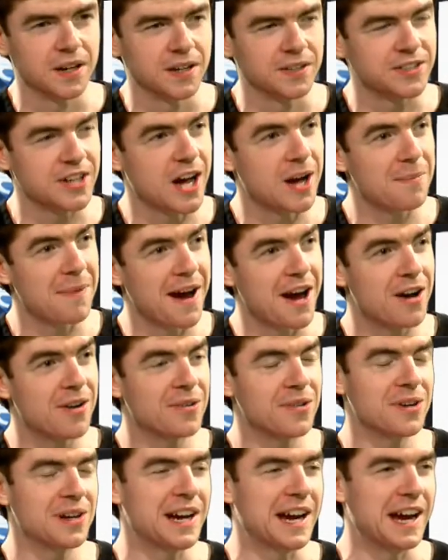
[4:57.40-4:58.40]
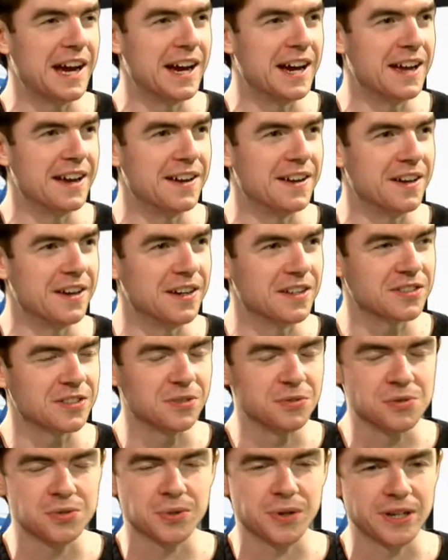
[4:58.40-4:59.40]
Tom Howe, and uh, so
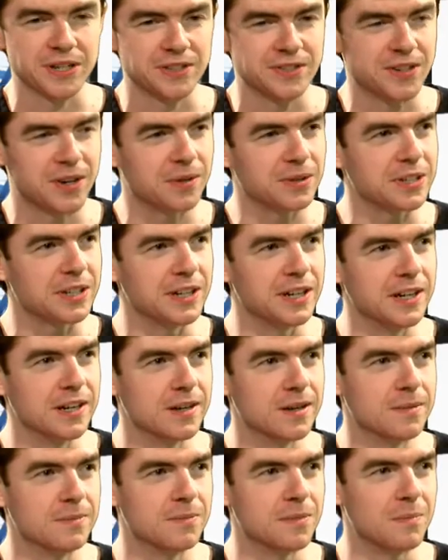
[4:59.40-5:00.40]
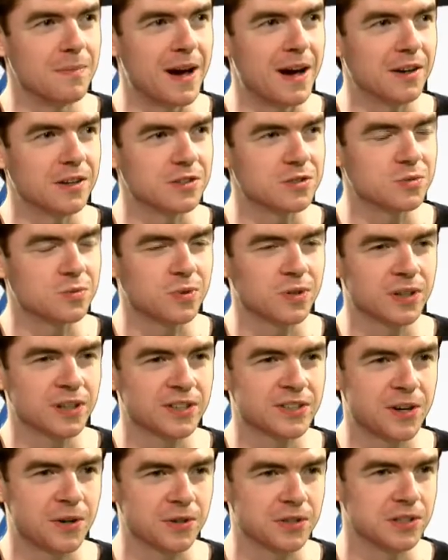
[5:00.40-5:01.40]
it was great to talk to him about his work.
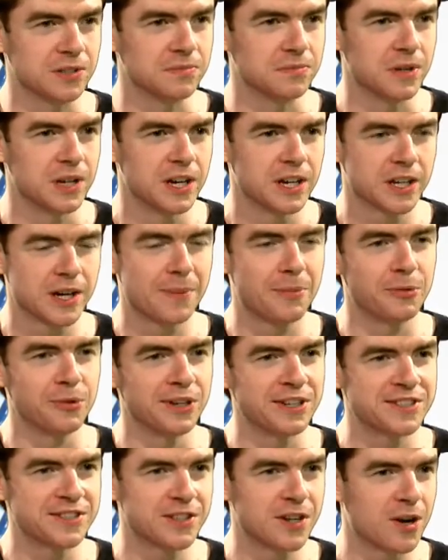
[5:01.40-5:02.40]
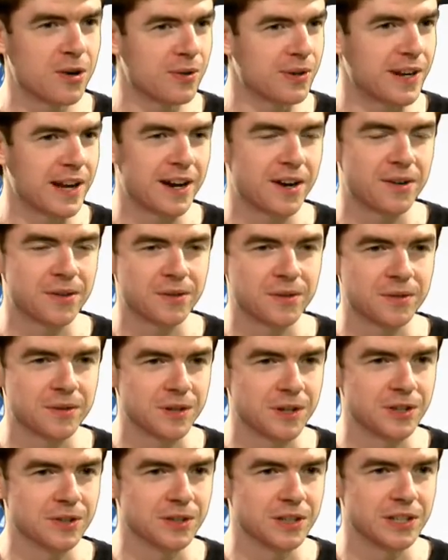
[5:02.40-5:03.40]
I talked to him a couple weeks ago, and now
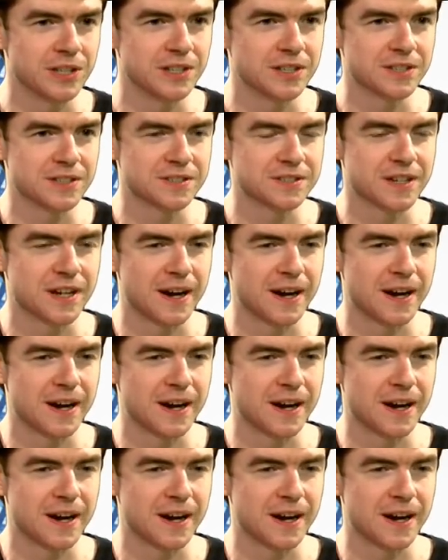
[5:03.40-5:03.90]
here he is.